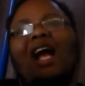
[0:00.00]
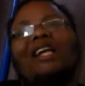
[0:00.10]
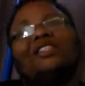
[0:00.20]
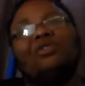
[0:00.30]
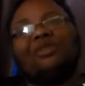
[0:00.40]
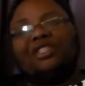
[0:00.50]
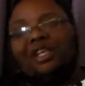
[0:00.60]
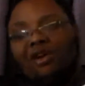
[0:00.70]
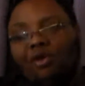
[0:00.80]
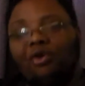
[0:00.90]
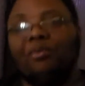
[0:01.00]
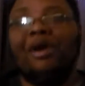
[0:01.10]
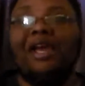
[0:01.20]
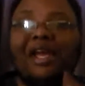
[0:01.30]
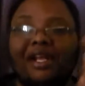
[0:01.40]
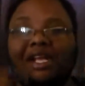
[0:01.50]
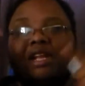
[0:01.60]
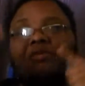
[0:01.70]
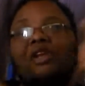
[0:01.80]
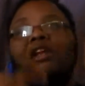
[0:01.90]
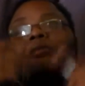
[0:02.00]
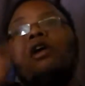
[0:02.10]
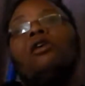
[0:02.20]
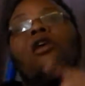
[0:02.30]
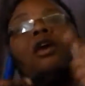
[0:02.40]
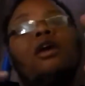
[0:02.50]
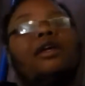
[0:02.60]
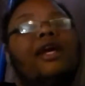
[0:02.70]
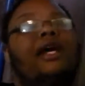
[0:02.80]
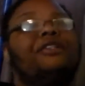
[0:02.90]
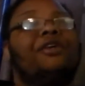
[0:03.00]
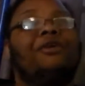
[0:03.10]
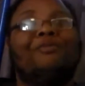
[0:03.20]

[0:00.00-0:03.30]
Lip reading: got so much shit going on in my head, can't even get them out, guys.